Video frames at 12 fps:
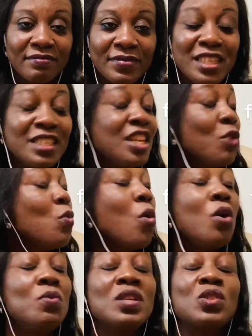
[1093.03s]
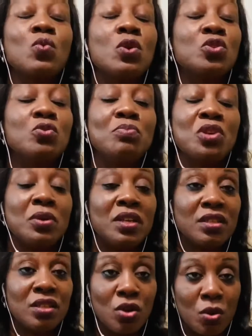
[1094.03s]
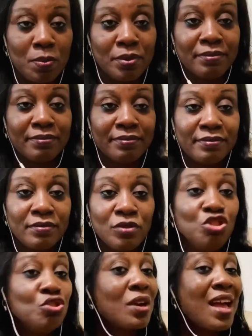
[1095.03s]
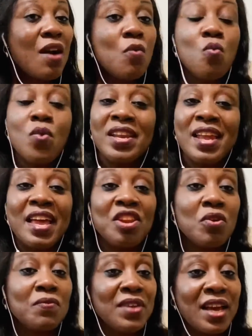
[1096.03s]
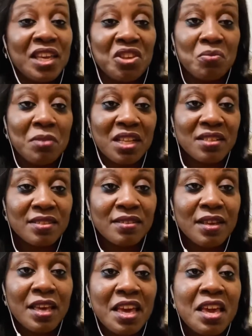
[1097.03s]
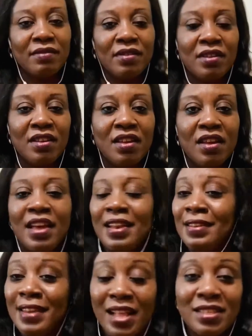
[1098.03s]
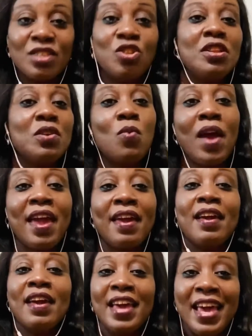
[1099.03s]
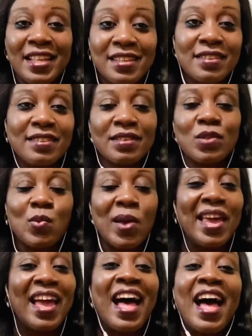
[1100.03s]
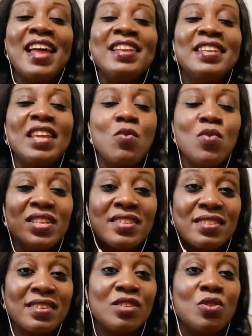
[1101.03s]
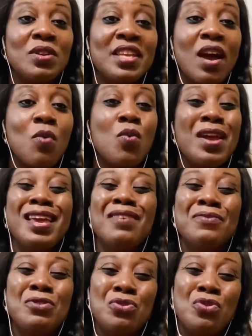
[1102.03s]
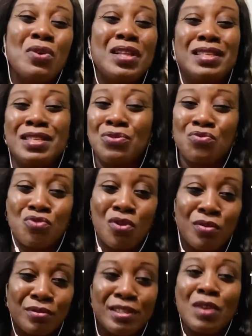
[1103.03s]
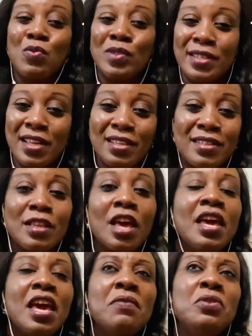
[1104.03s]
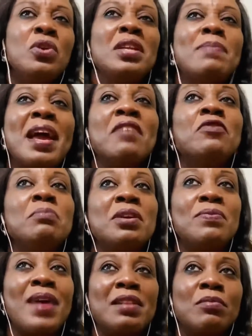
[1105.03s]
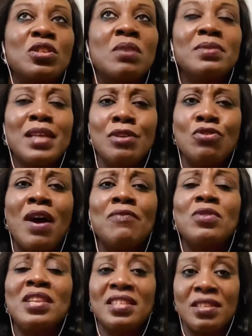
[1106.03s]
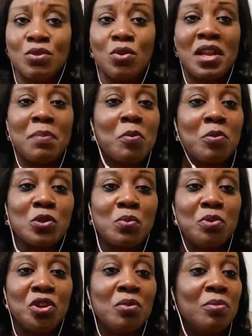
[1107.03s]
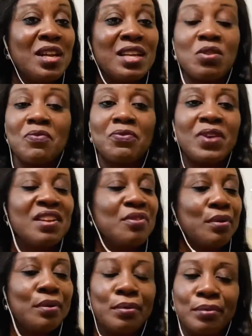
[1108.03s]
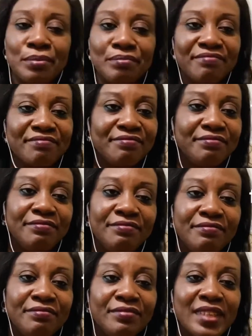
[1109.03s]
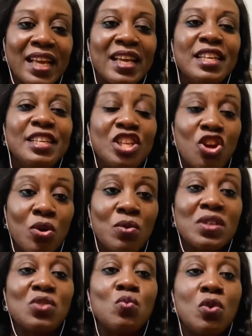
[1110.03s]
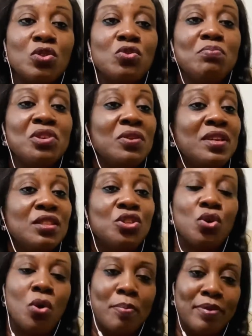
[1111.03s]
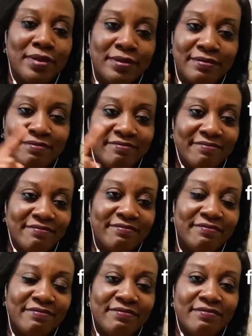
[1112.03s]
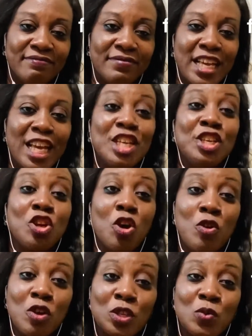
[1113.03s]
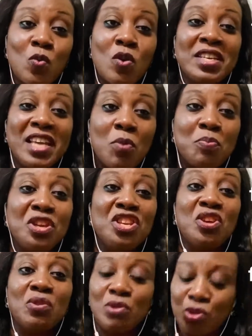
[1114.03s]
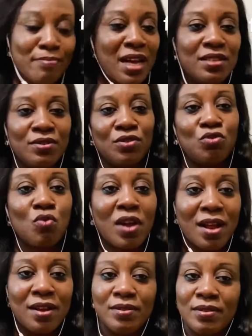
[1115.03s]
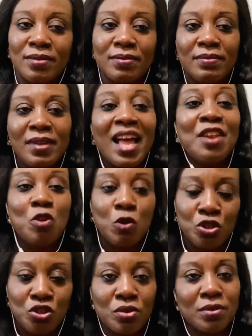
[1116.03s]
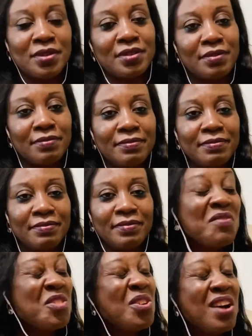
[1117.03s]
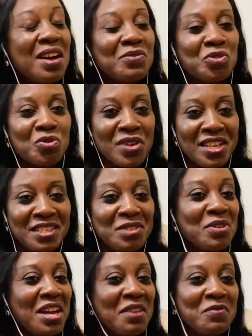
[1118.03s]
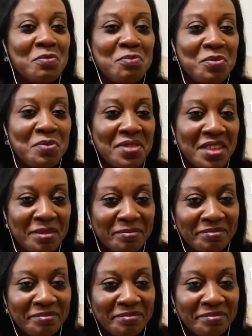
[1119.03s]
They will always want to be on the top. You can't win any of the arguments. If that is not the way, it is this way, and they will insist on their way, even though it is wrong. They will still insist, even though it might even be right. But sometimes you have to listen to other people's opinion. But there's some friend, no. They always want to be on the top. They always want their opinion to matter, to count, and not yours. If you don't have strength, you can't even be with them.